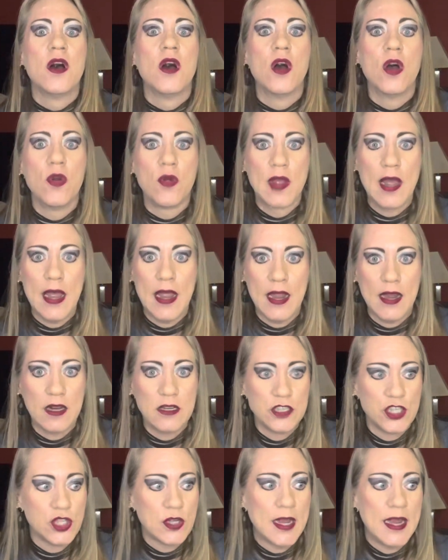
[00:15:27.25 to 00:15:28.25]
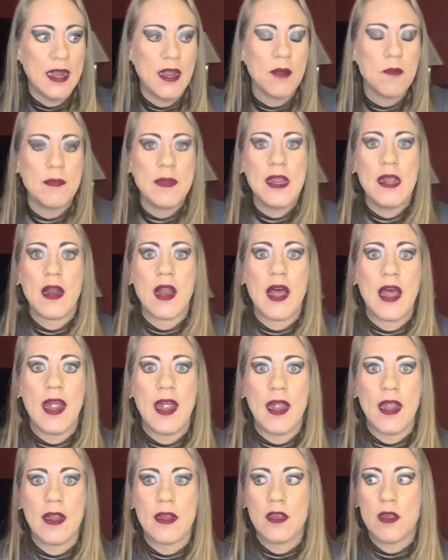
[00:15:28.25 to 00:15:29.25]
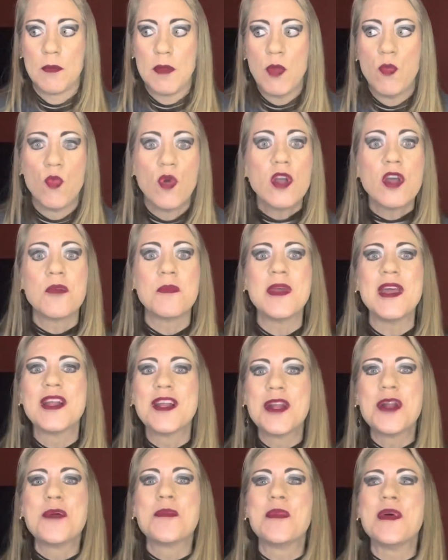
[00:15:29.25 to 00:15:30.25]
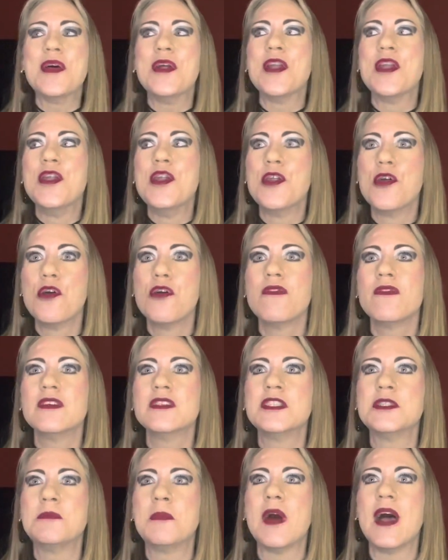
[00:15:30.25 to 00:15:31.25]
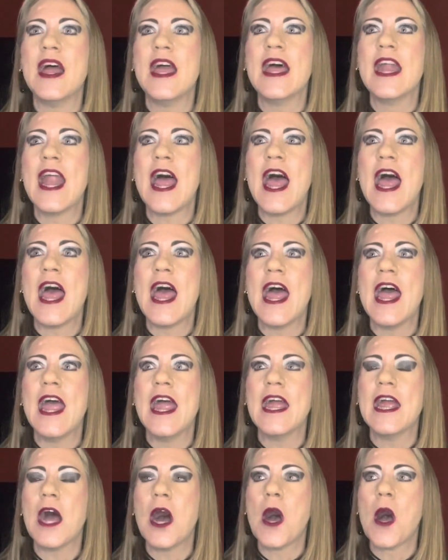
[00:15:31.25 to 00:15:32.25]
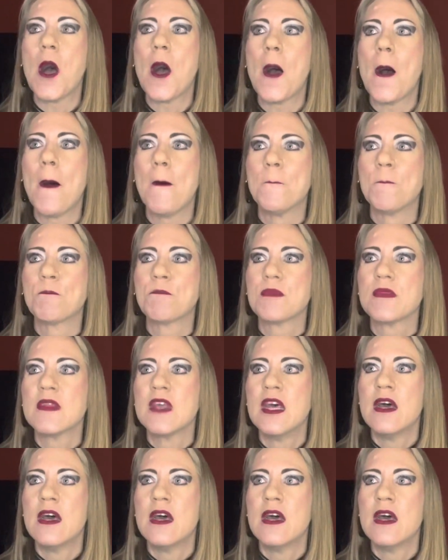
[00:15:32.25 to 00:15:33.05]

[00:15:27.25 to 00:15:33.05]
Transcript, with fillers: okay, because you can't be like I mean we're gonna be a little bit nervous, but in a um,